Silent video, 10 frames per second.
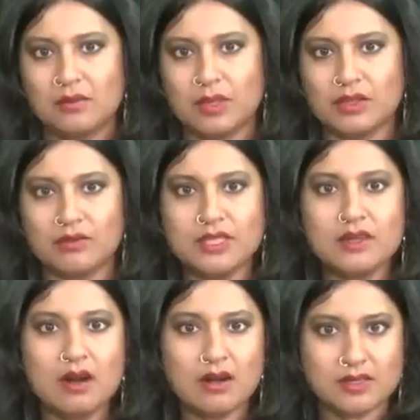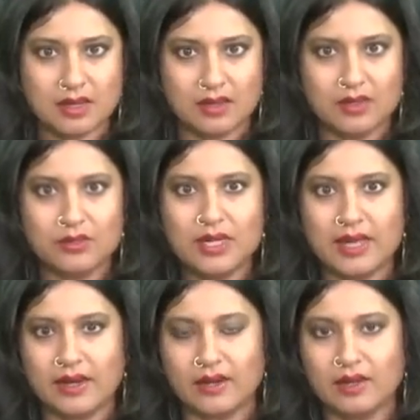But there is a dark side to the
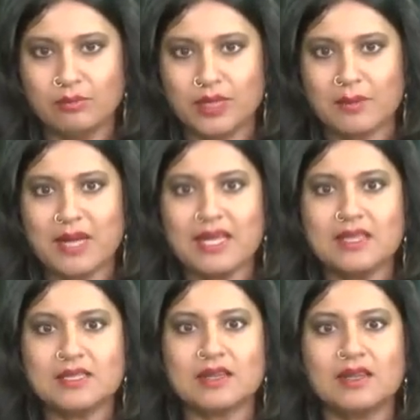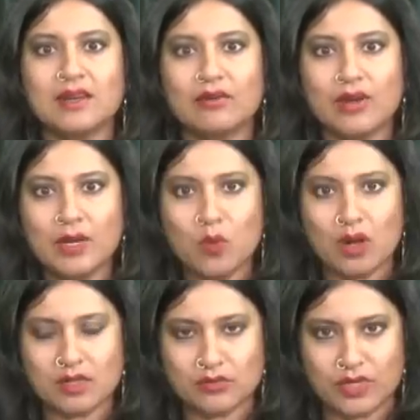data dump, and my guest Glenn
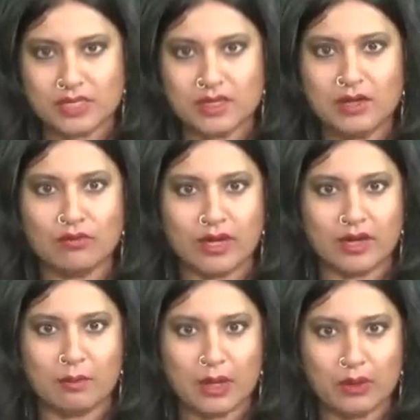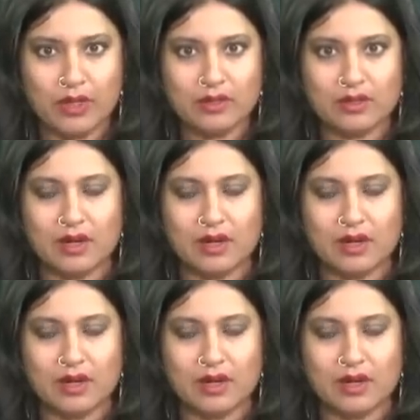Greenwald has recently written about it.